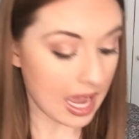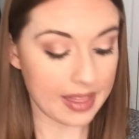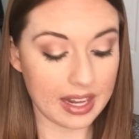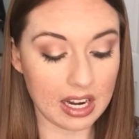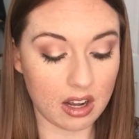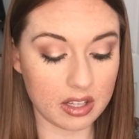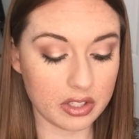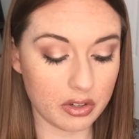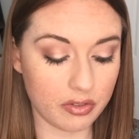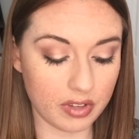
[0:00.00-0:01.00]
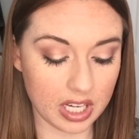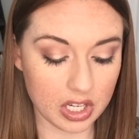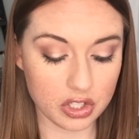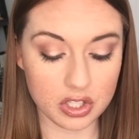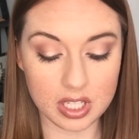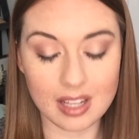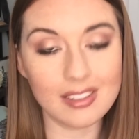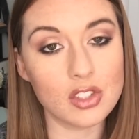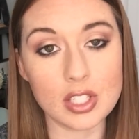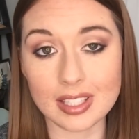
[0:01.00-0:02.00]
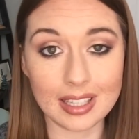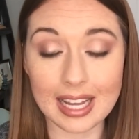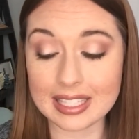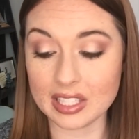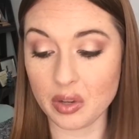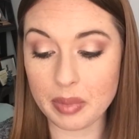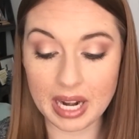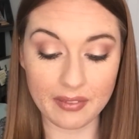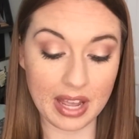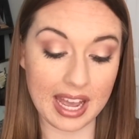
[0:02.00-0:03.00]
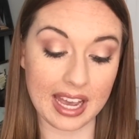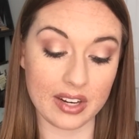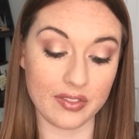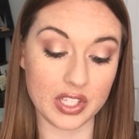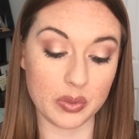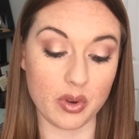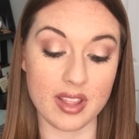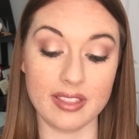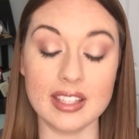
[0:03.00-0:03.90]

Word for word: And then I also finished just the last little bit I've had of this one.